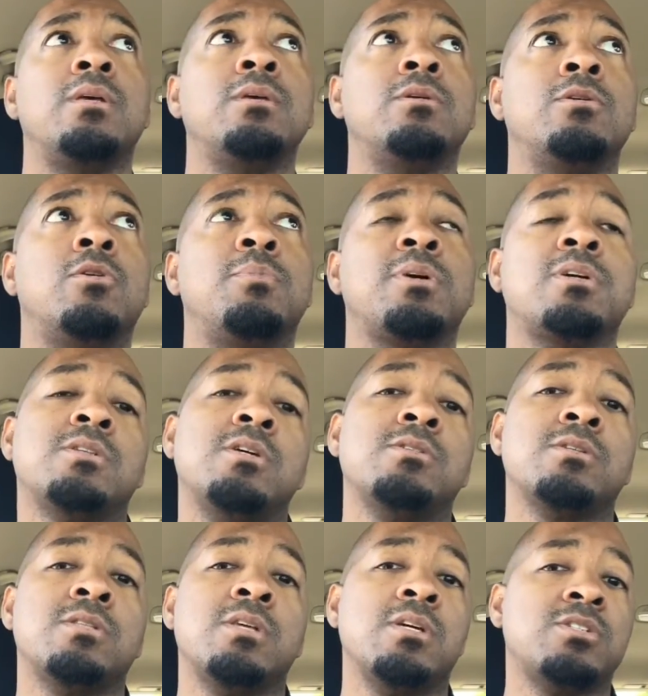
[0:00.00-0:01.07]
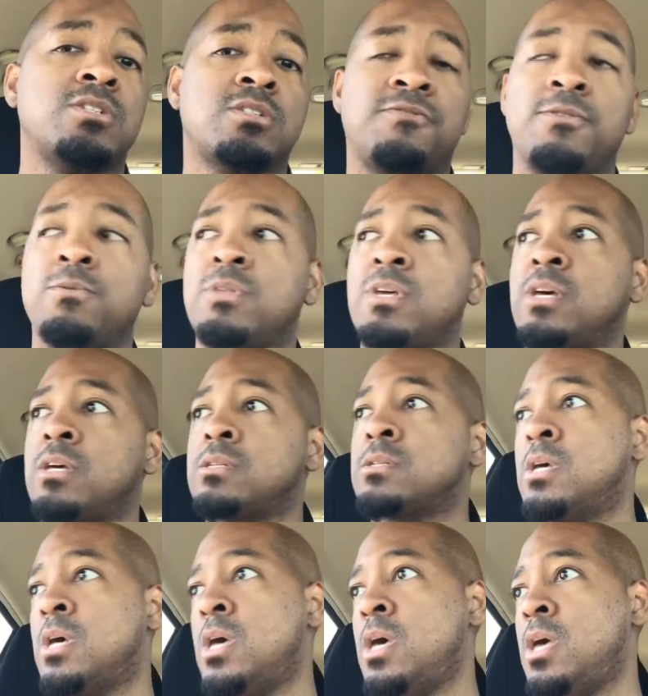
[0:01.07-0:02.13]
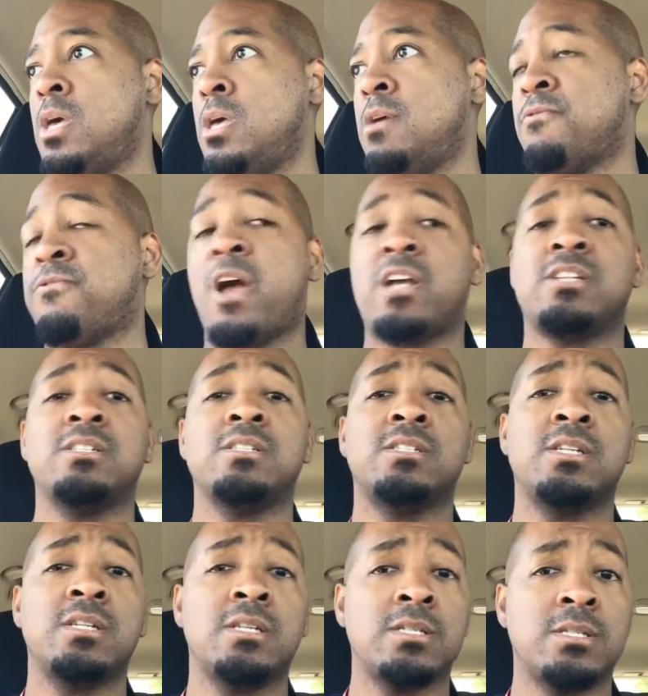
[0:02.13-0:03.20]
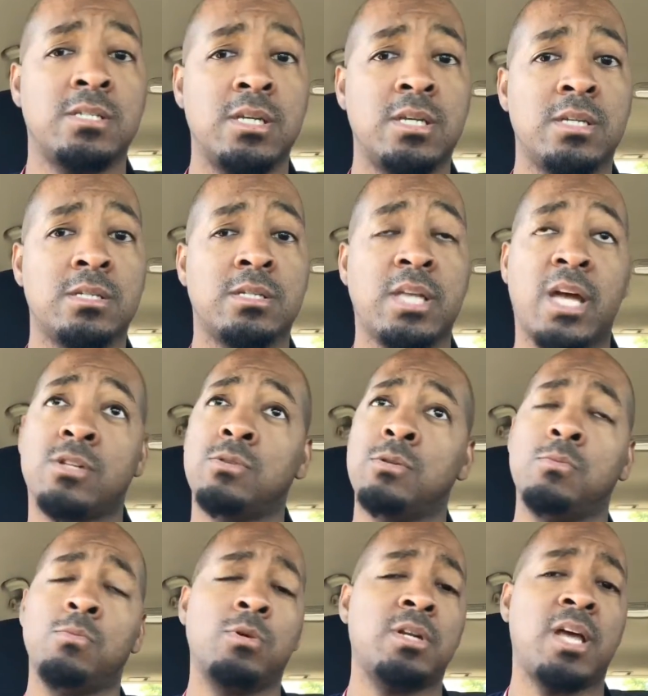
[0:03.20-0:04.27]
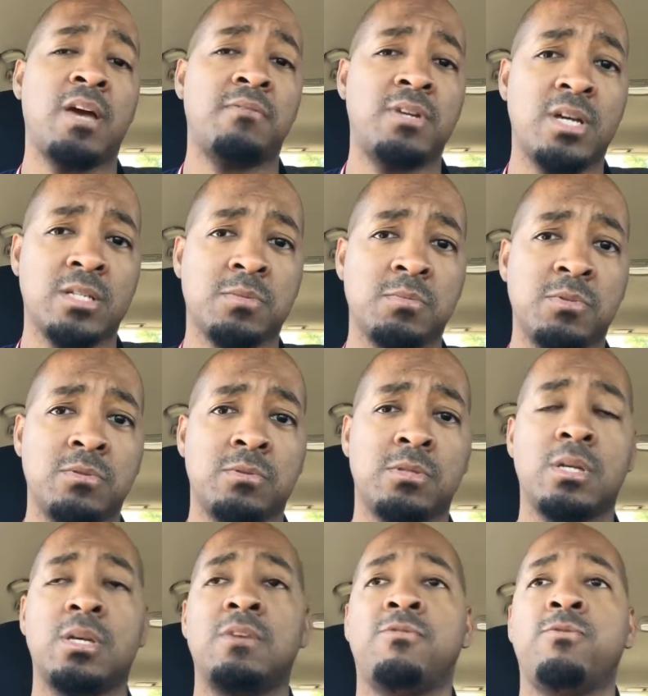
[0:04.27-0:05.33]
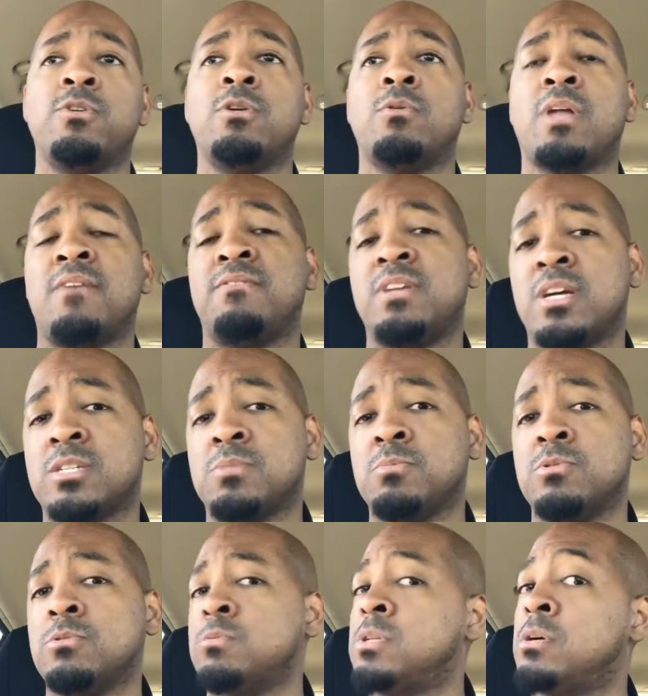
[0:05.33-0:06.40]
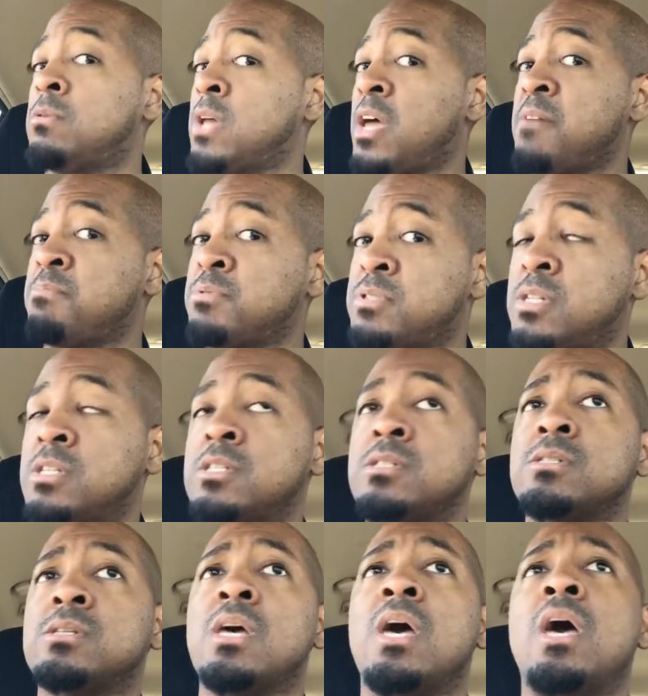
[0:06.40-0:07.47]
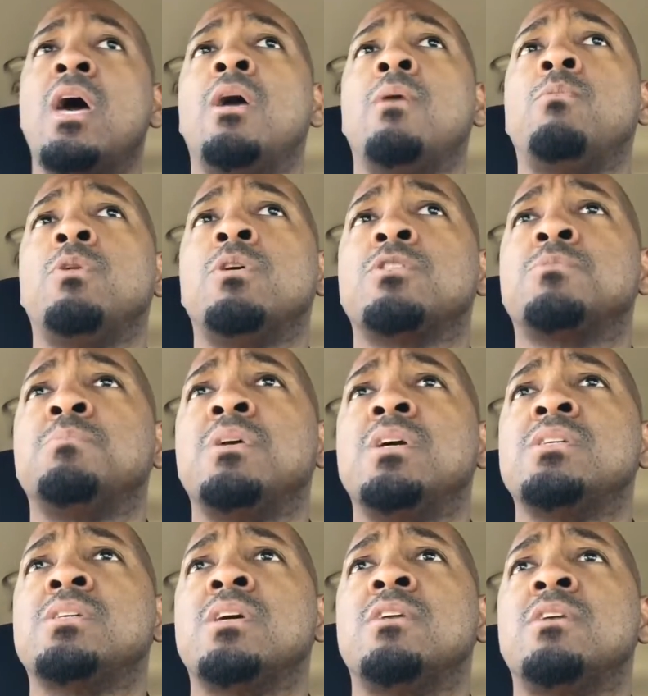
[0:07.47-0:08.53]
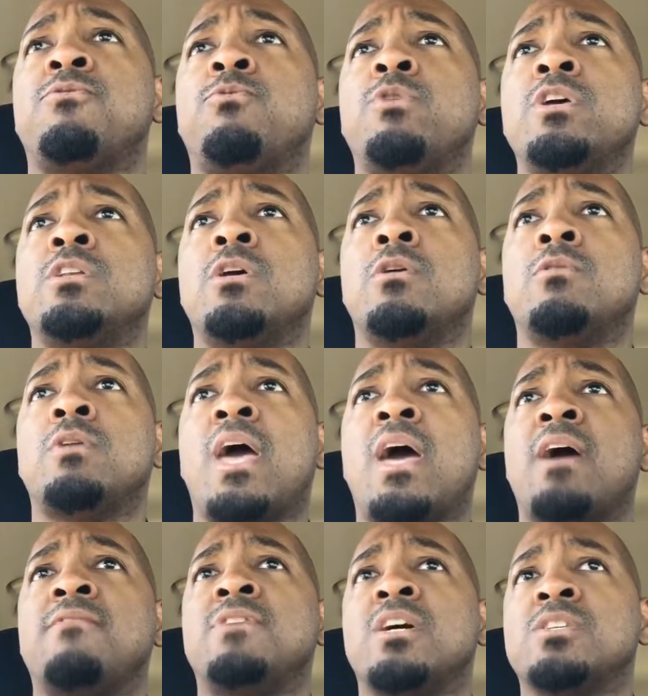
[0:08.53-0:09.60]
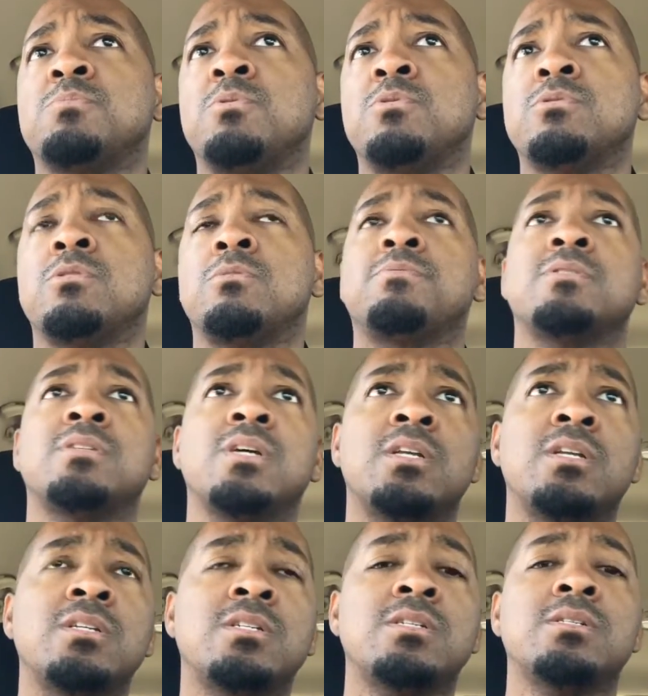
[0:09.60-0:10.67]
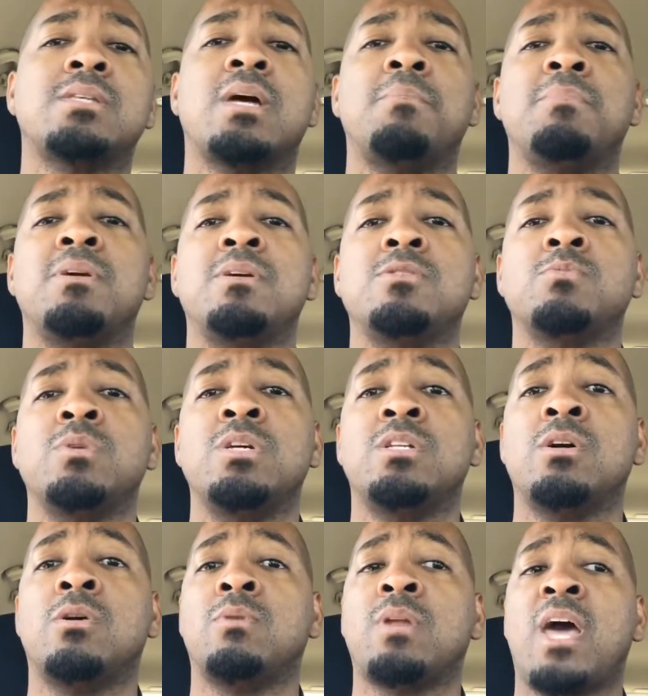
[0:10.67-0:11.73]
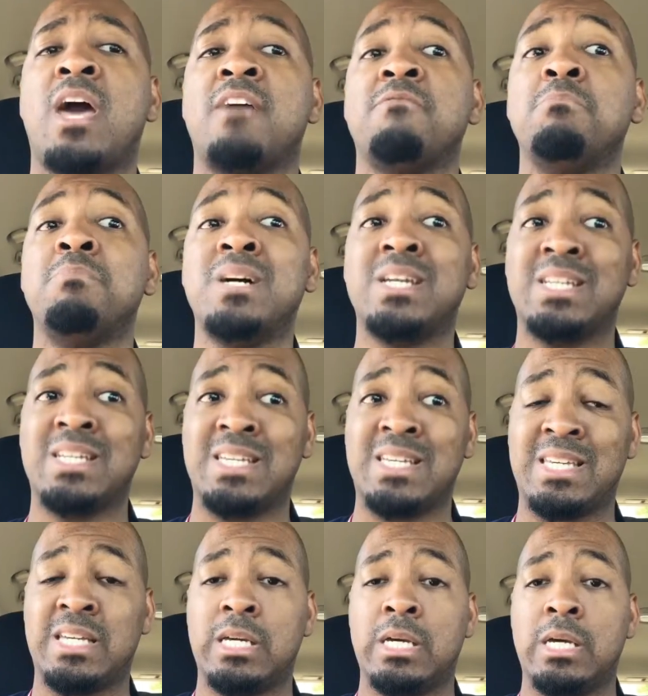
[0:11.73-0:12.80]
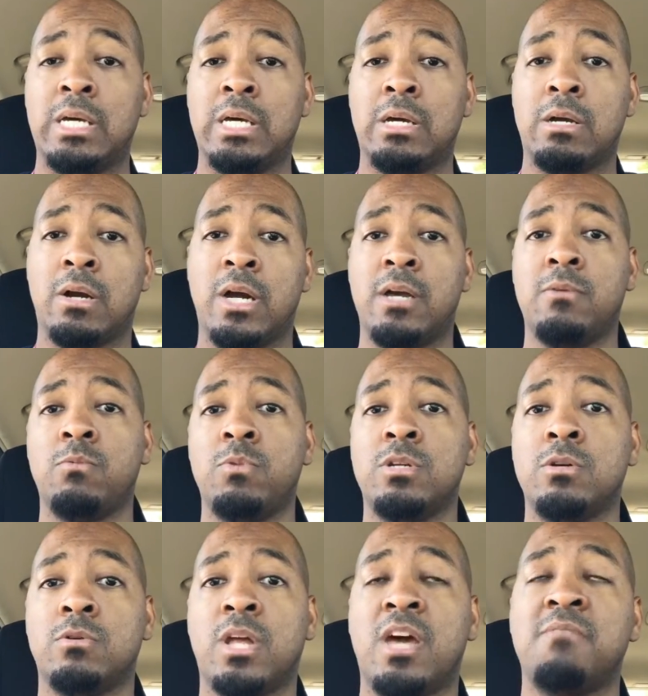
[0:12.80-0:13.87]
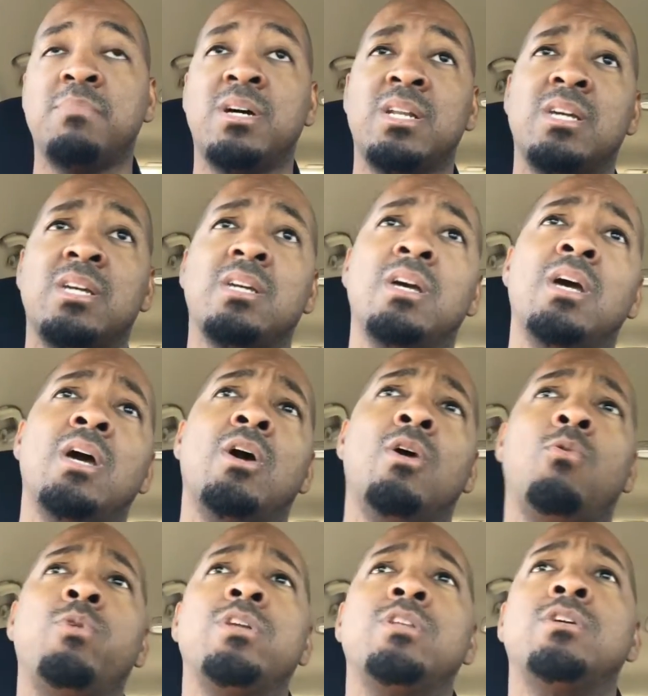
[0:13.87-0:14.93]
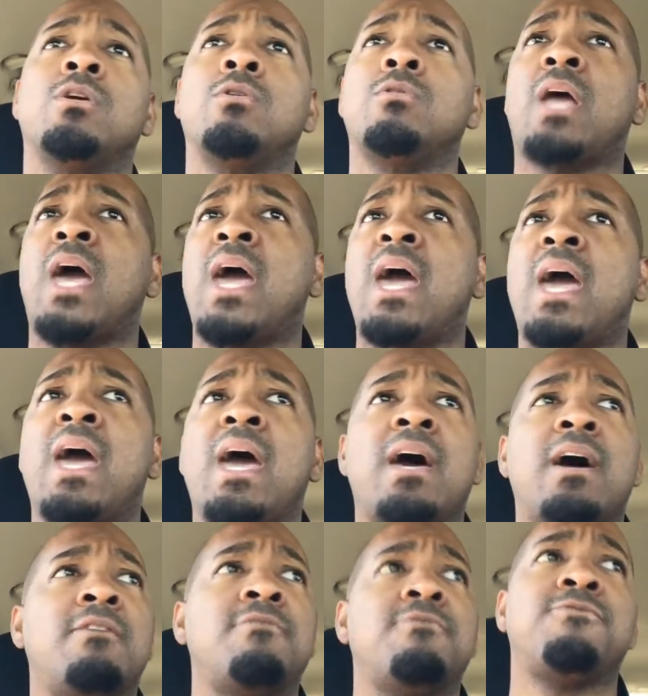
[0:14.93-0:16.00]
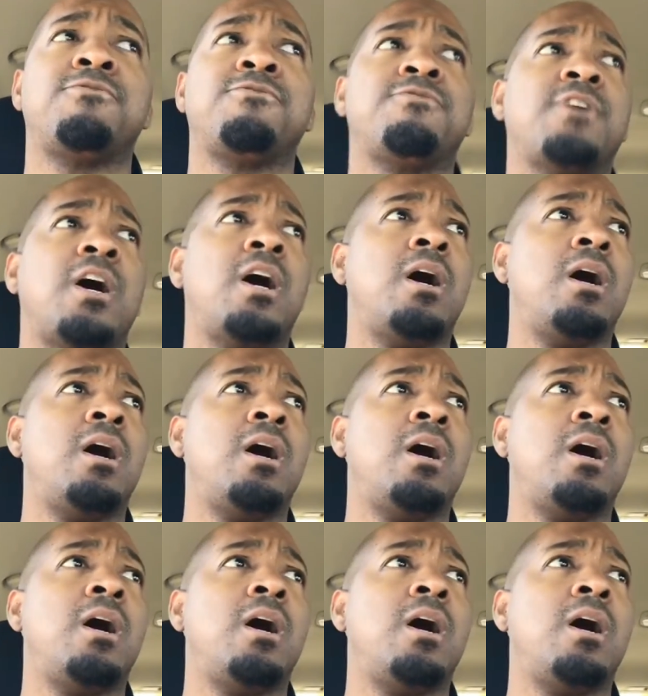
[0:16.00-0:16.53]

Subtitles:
Because here's the thing, just a few things. If fractions didn't exist, naturally we wouldn't have decimals. If we don't have decimals, we don't have percentages. Which means if we don't have decimals or percentages, that means we don't have money, right? We don't have money. We don't have,